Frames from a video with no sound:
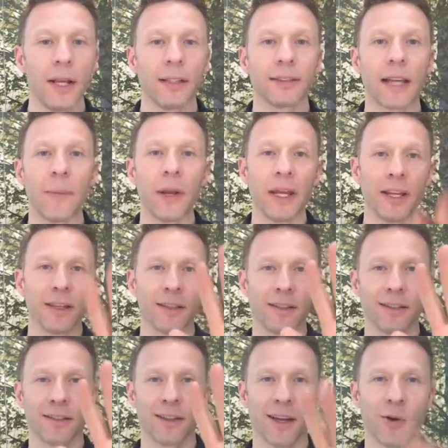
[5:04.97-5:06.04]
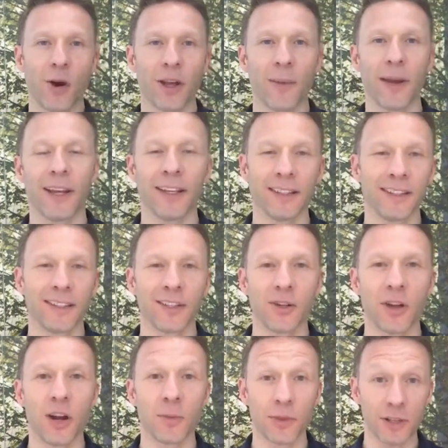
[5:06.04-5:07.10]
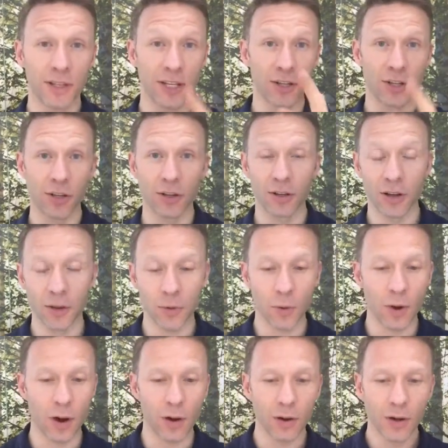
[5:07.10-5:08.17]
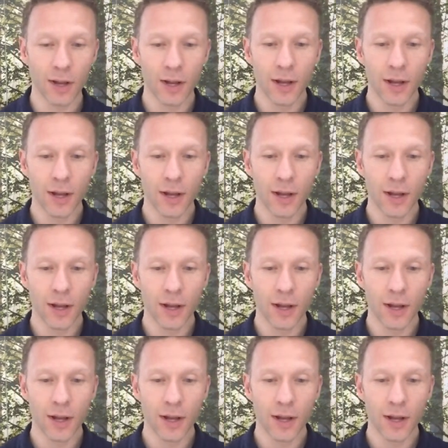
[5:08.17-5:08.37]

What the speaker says: Sammy, how are you, mate? Good, hope to see you soon. Hope you're well.